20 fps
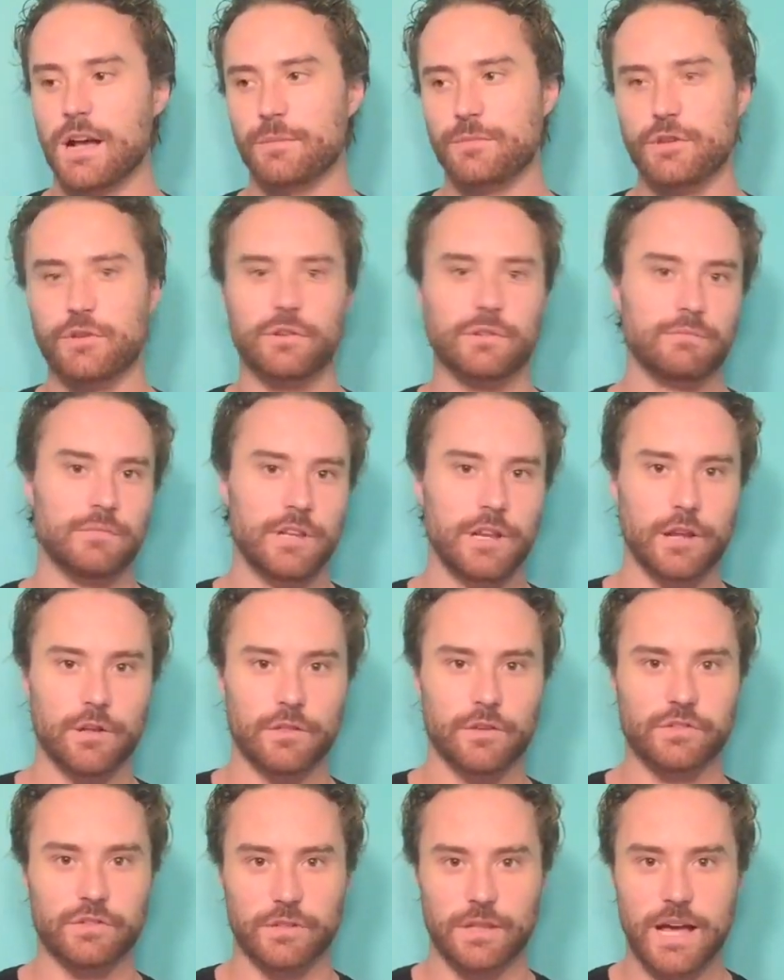
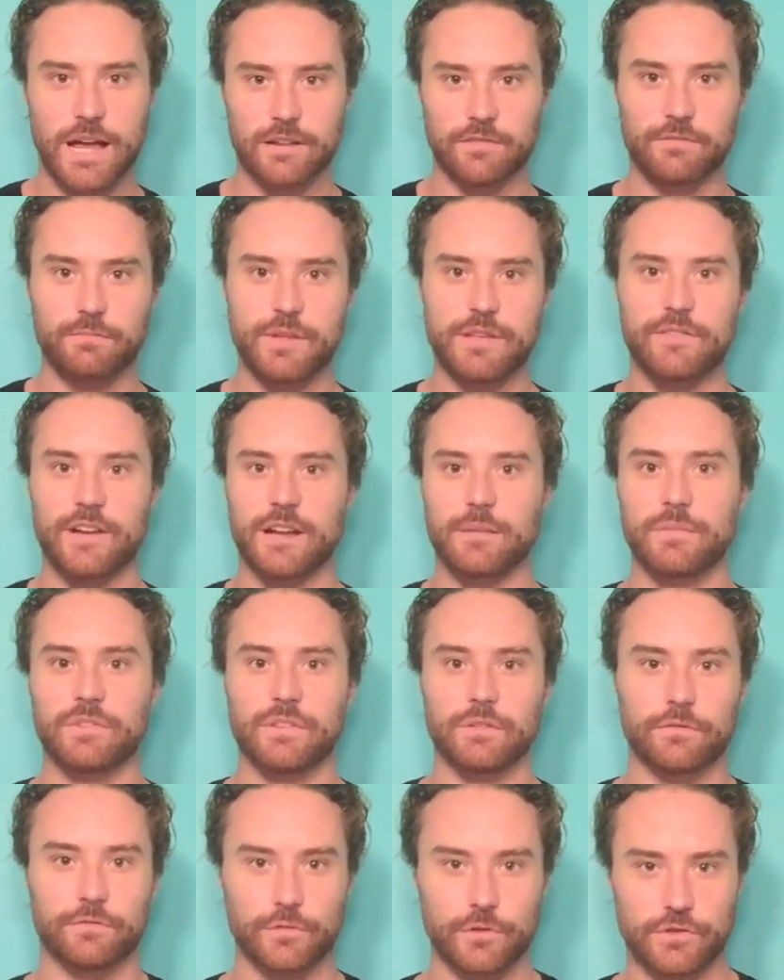There's a lot of B vitamins
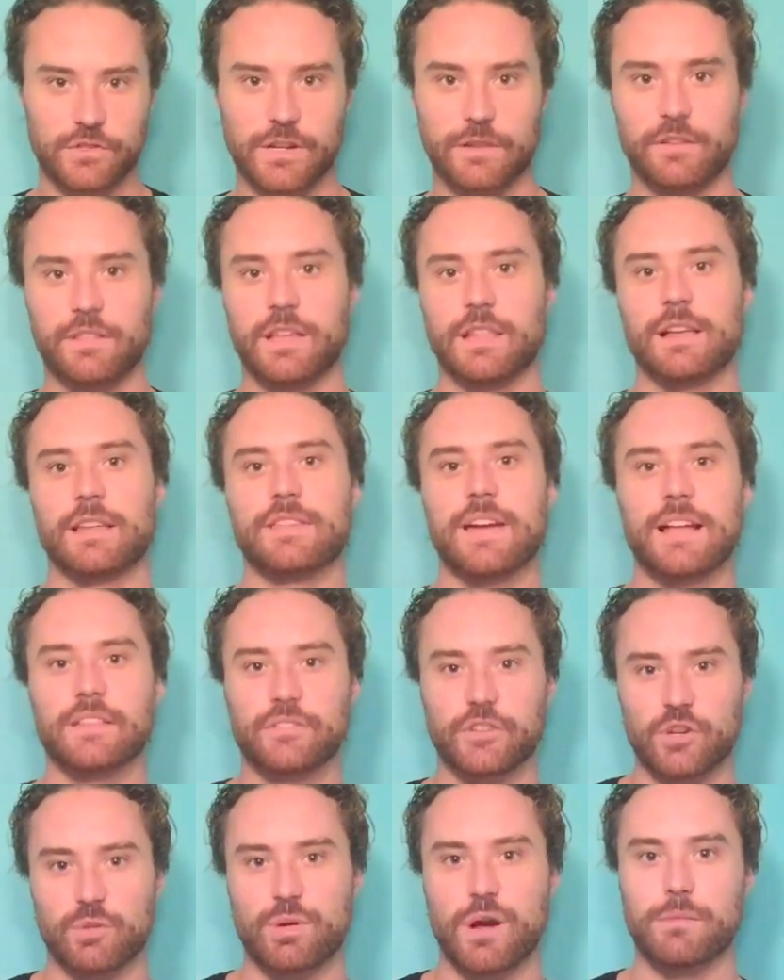in fruits and everything like that,
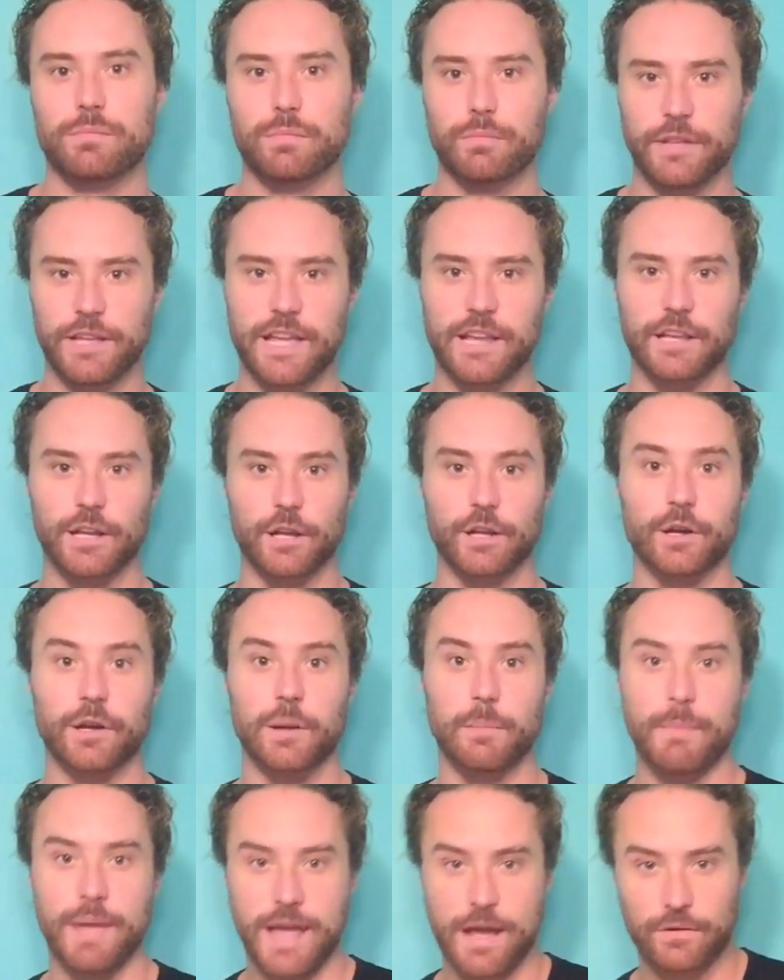so you're probably getting a good
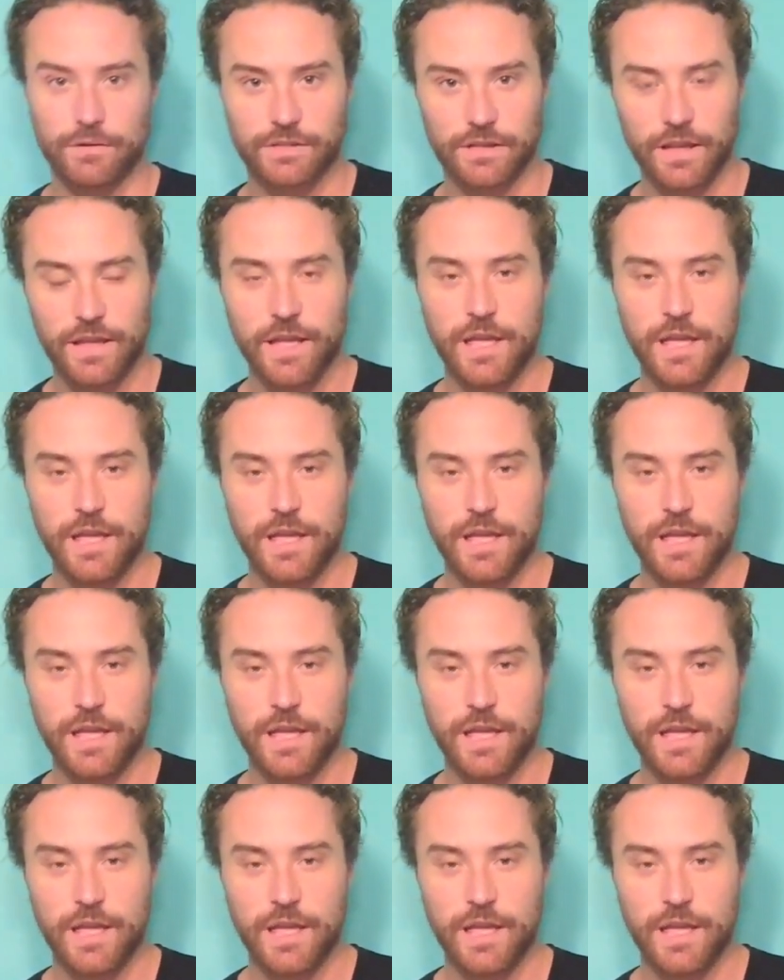amount.